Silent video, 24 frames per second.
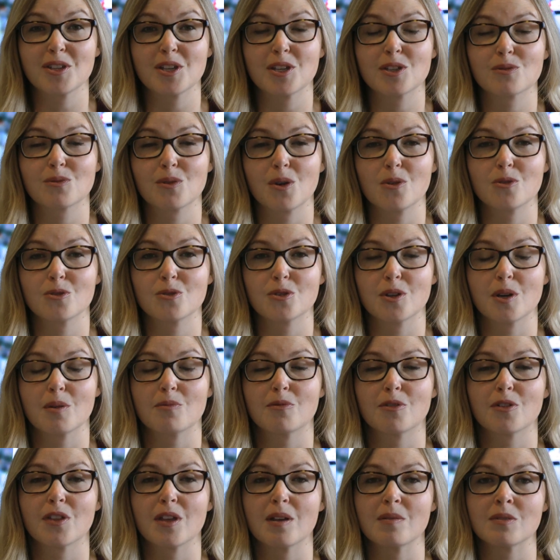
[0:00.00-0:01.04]
this road trip
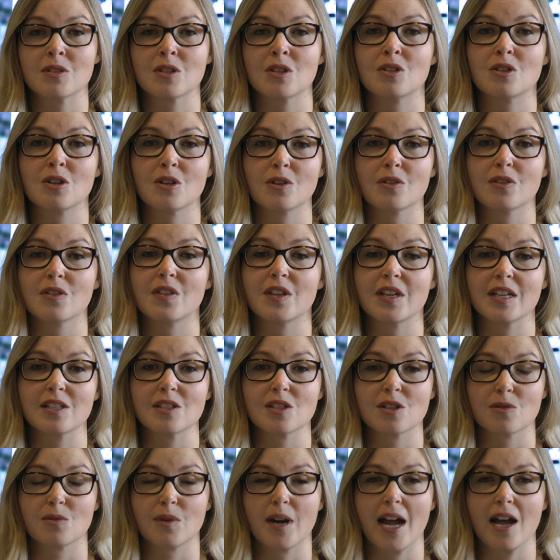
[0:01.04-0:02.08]
for them to turn things
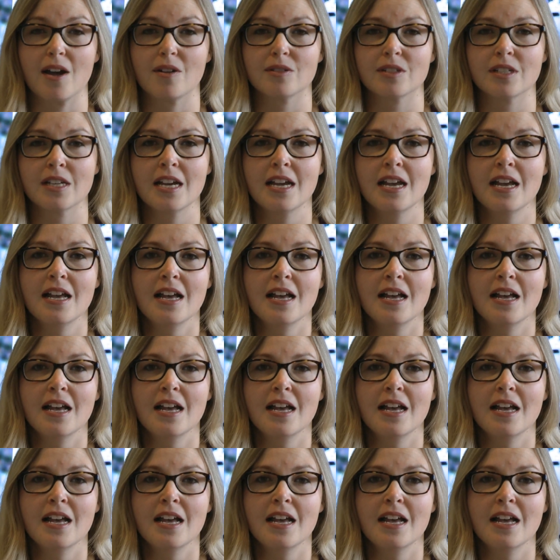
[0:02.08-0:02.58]
around.